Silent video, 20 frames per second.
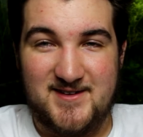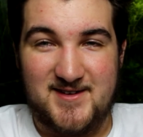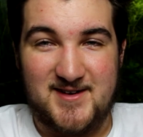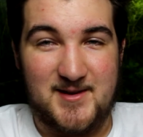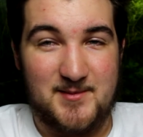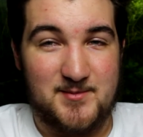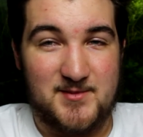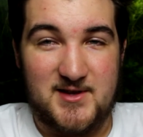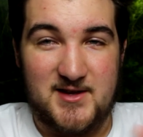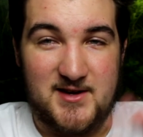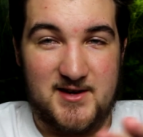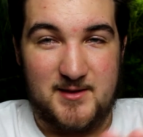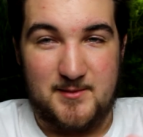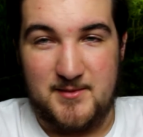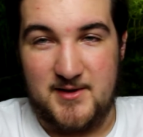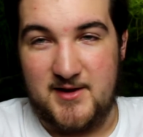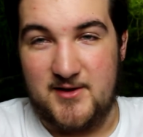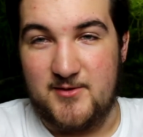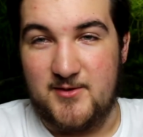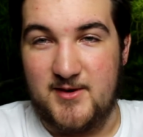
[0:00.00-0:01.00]
I'm kidding,
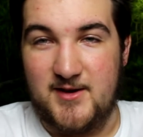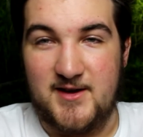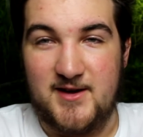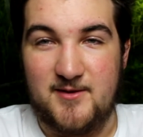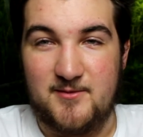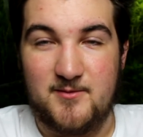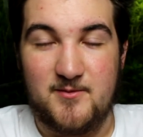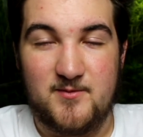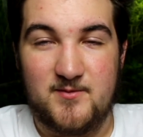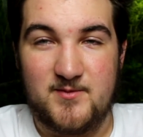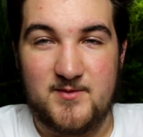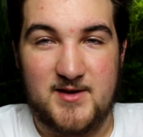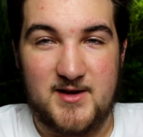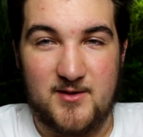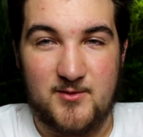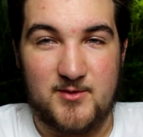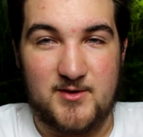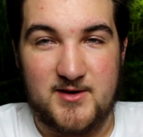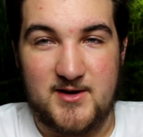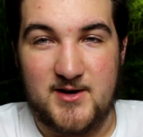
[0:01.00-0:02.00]
by the way. I
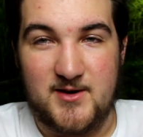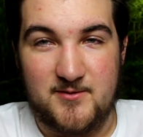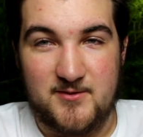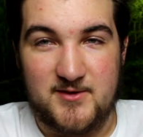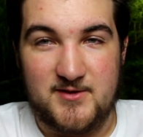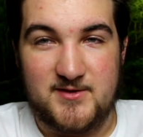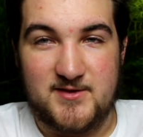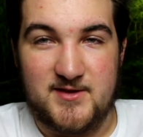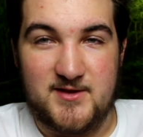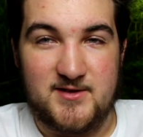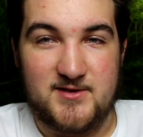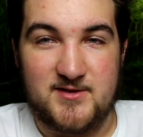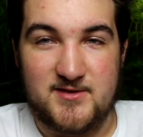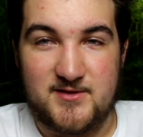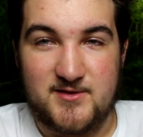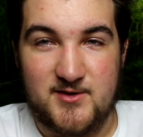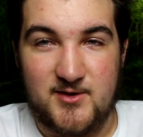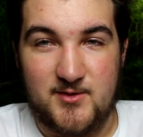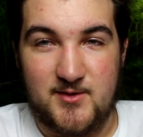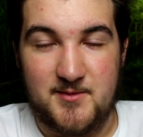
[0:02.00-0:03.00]
would obviously
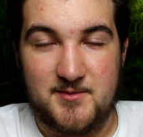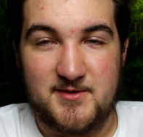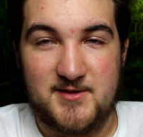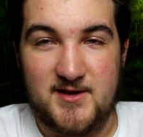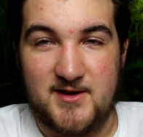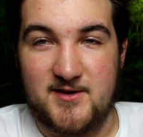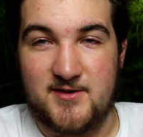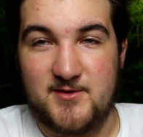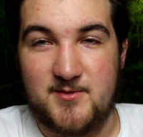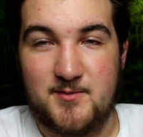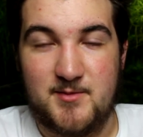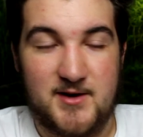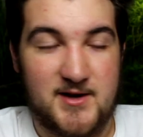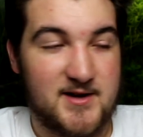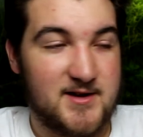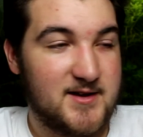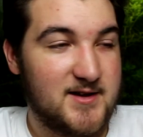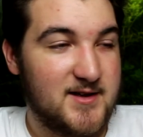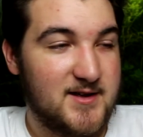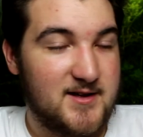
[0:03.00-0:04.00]
just go upstairs,
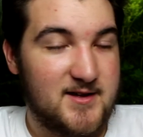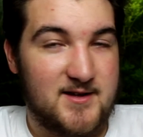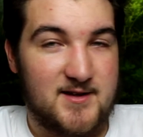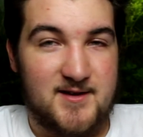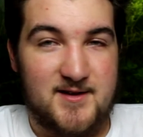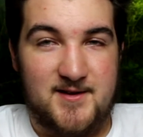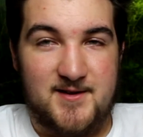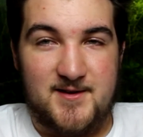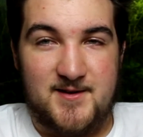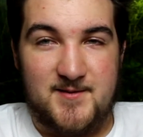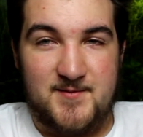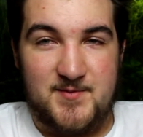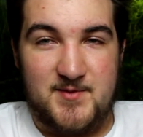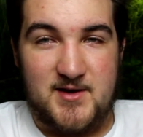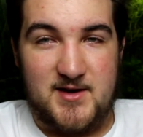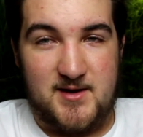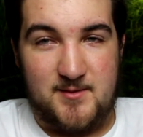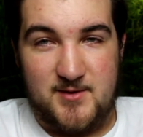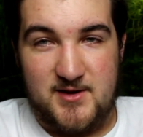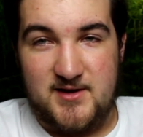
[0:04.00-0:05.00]
but
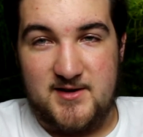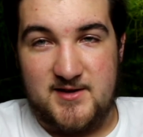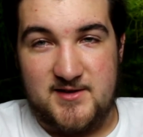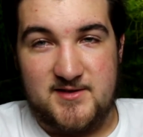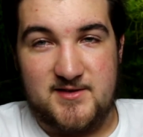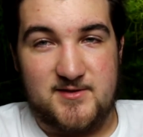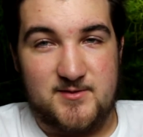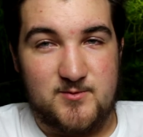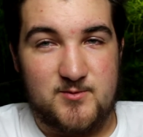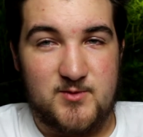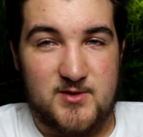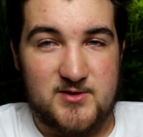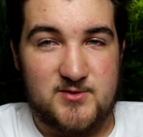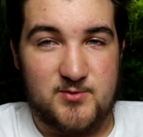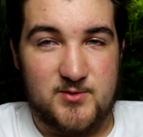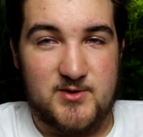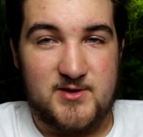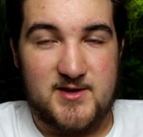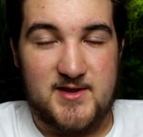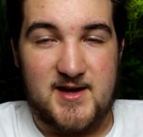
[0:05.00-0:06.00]
I mean, it's
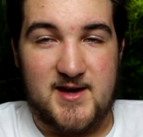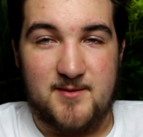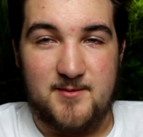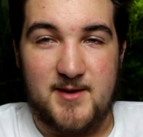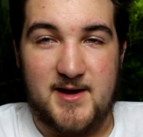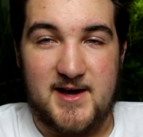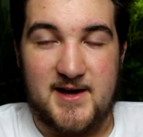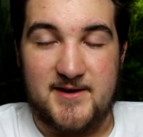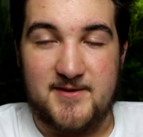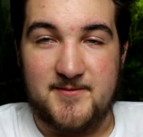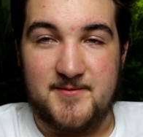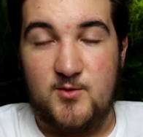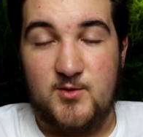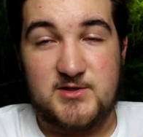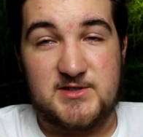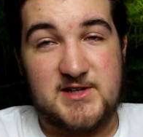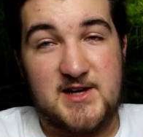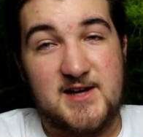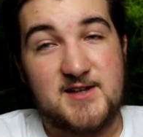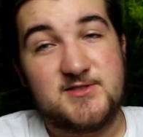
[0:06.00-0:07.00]
really that bad.
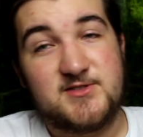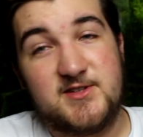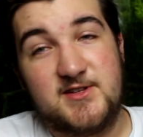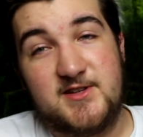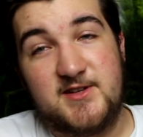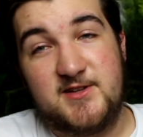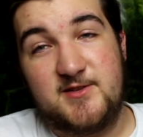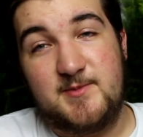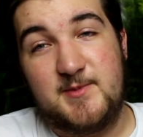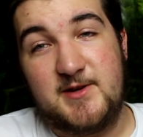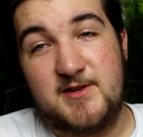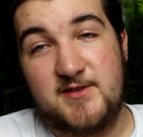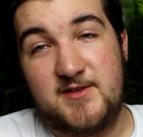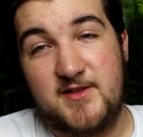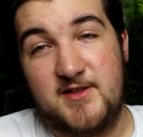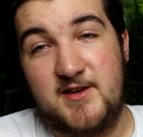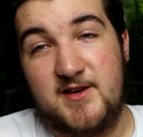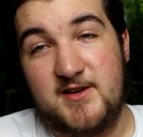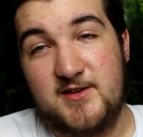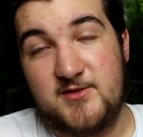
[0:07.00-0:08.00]
Which actually leads me into
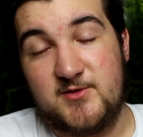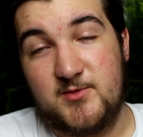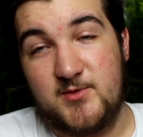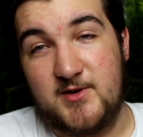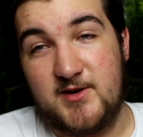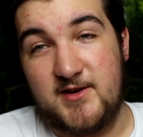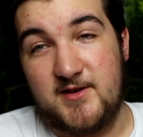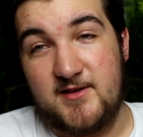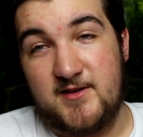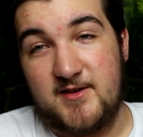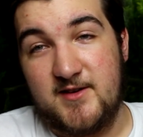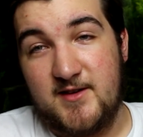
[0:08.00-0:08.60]
the next one,